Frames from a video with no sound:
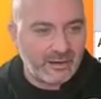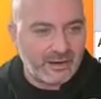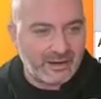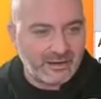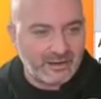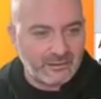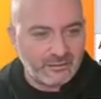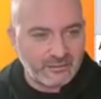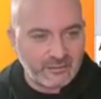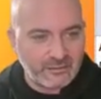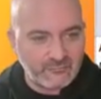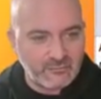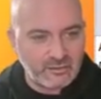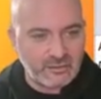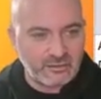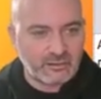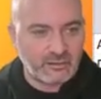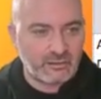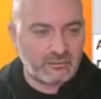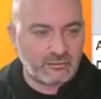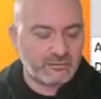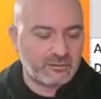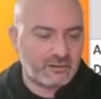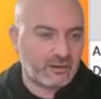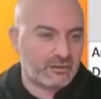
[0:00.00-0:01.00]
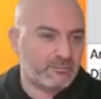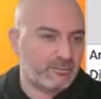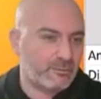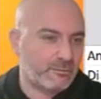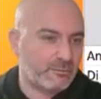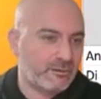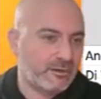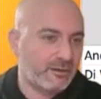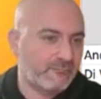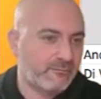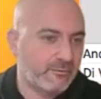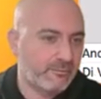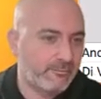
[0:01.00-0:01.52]

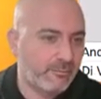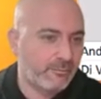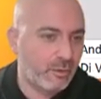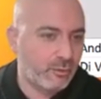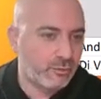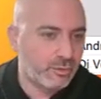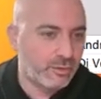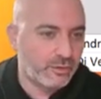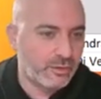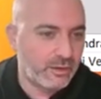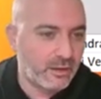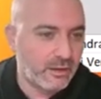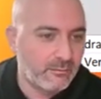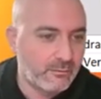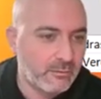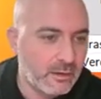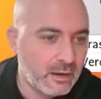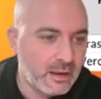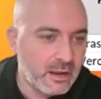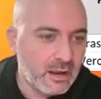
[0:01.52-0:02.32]
76% for both of them.